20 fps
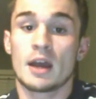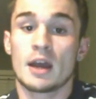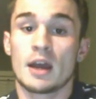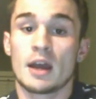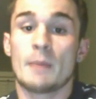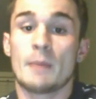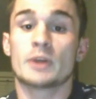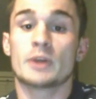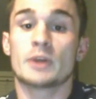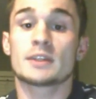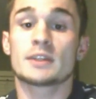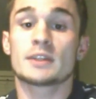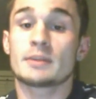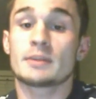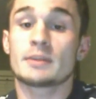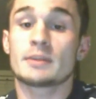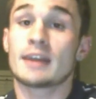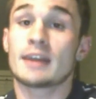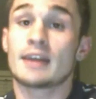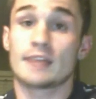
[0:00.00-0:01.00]
By doing
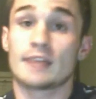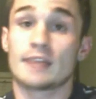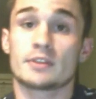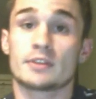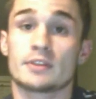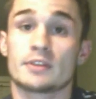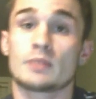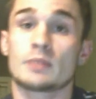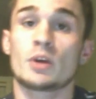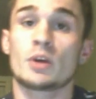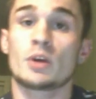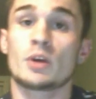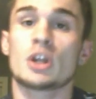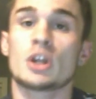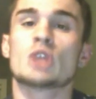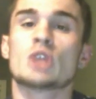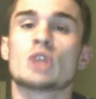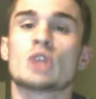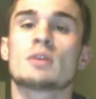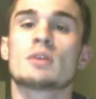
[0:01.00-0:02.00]
something nice for someone,
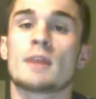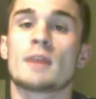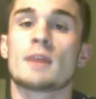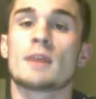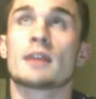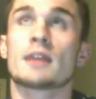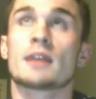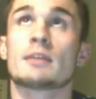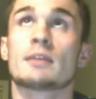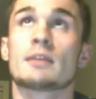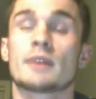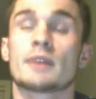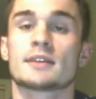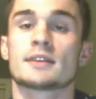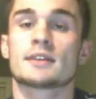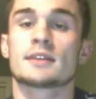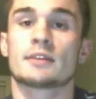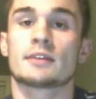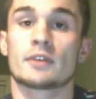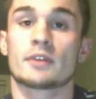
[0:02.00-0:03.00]
you can make the biggest
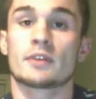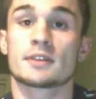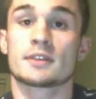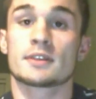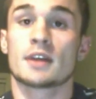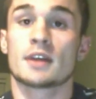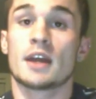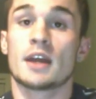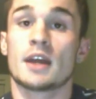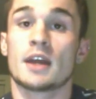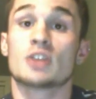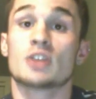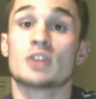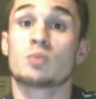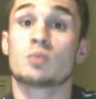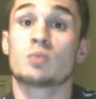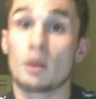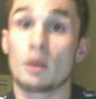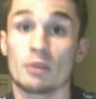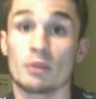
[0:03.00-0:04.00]
difference in just
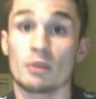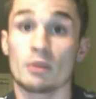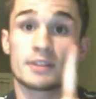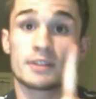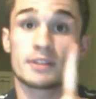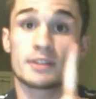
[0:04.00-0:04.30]
one person's